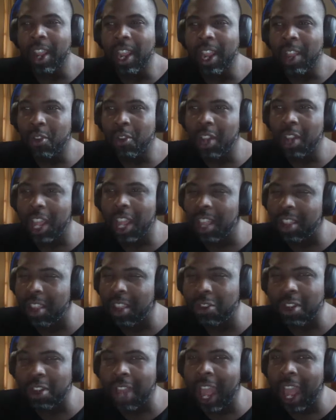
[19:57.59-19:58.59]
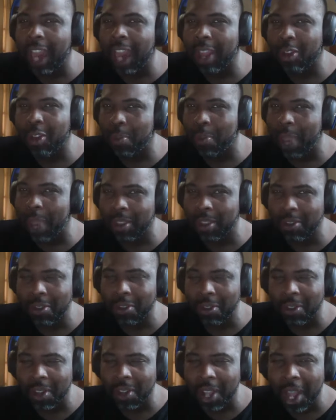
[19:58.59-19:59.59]
So they should not expect
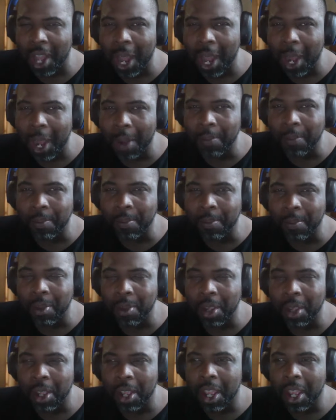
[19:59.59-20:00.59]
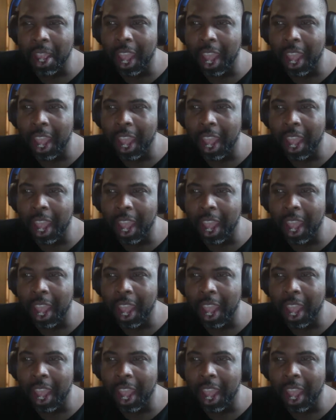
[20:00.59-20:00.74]
a